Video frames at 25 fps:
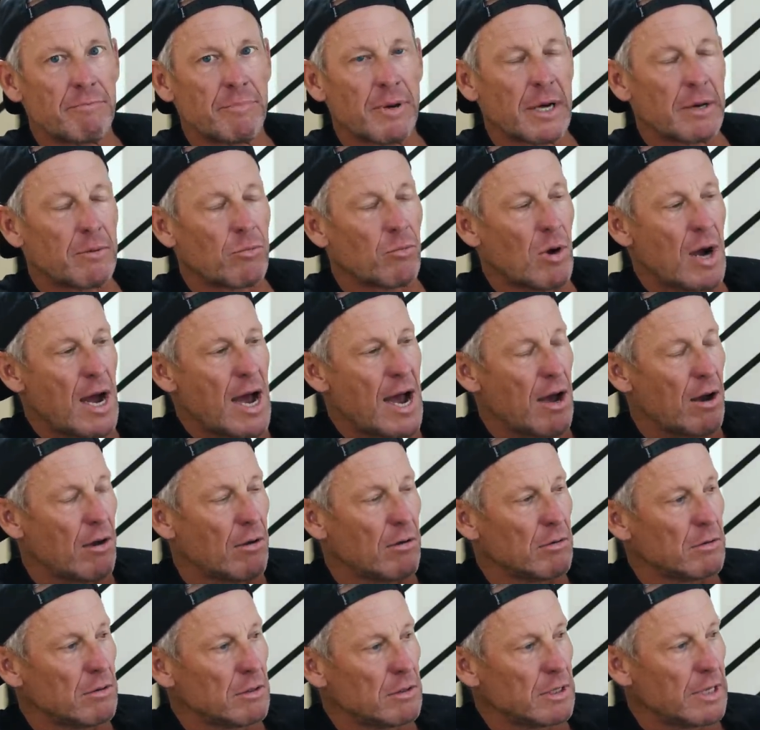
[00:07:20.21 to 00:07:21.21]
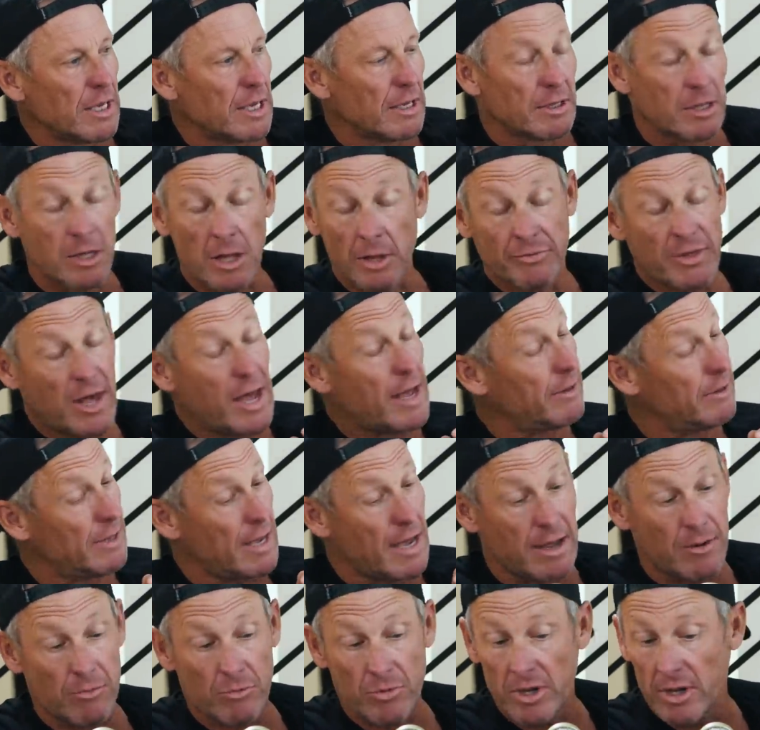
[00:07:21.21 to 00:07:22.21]
But wow, yeah. That
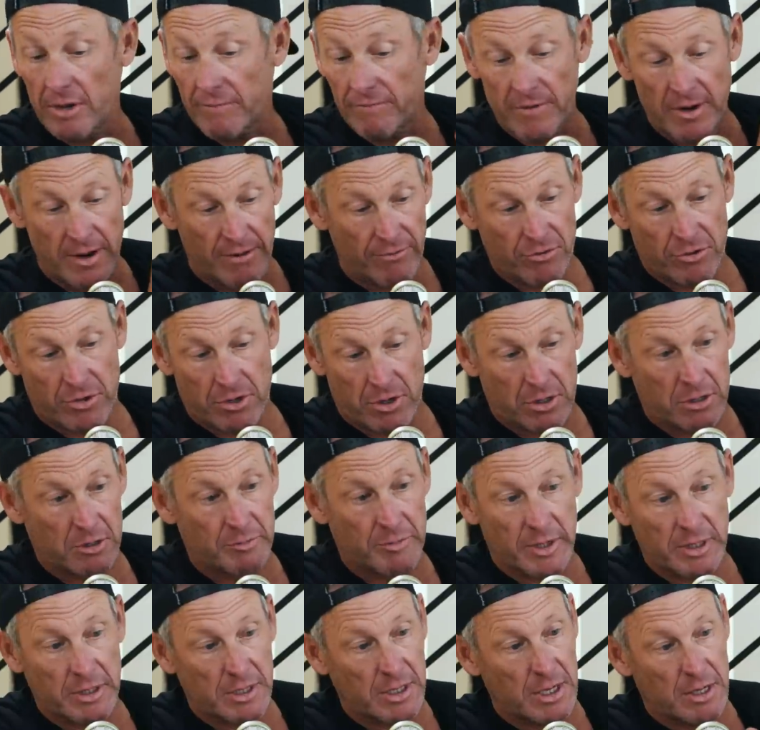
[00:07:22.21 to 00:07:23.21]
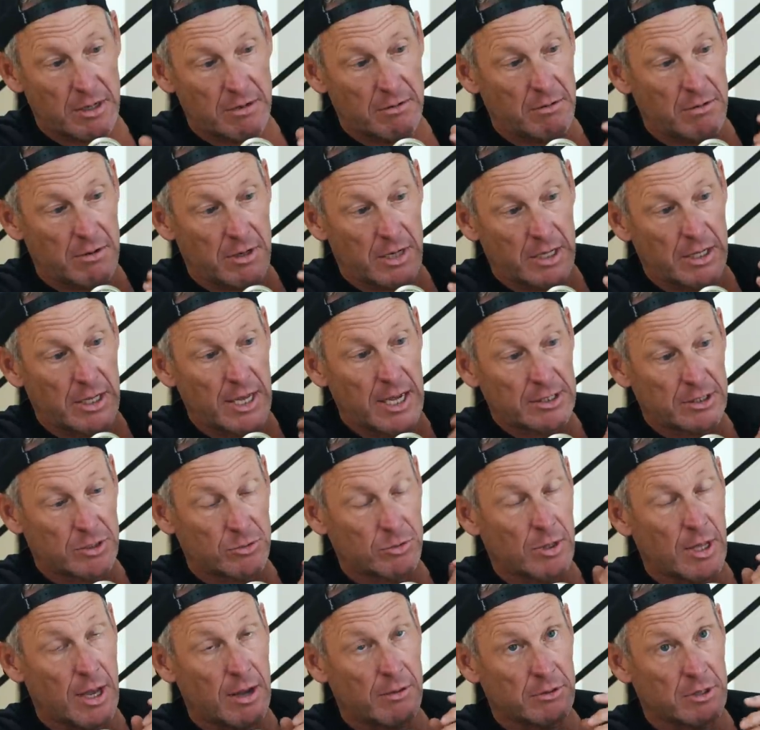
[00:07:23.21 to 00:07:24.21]
that we have never talked about that, no. and
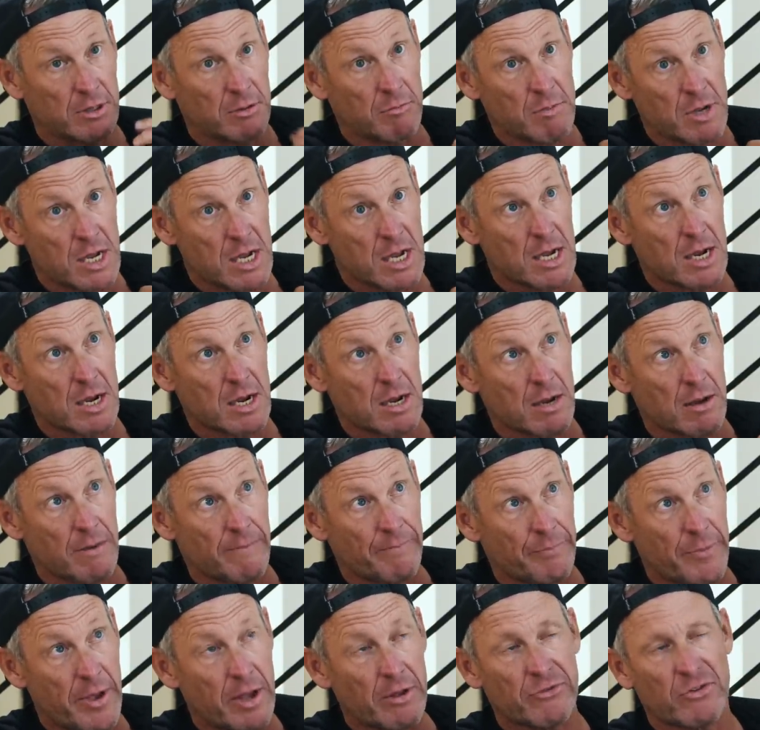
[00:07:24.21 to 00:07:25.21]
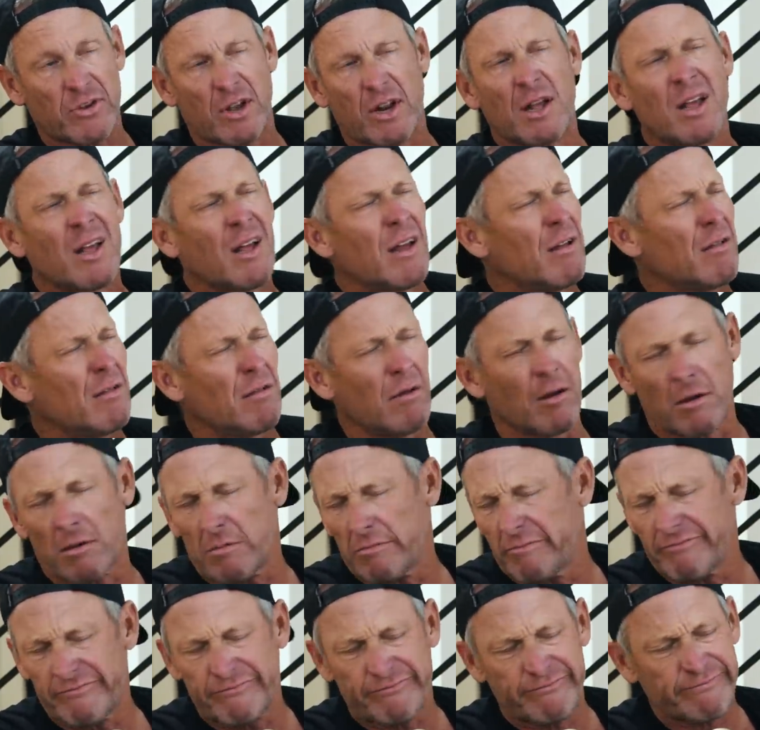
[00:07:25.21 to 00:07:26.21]
that's that to me. Outside,
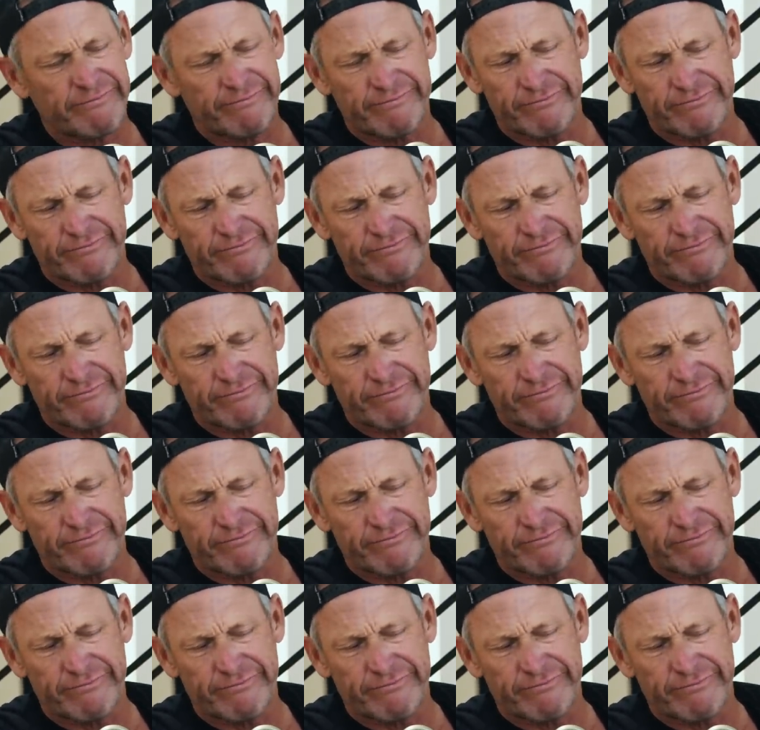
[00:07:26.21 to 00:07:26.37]
look,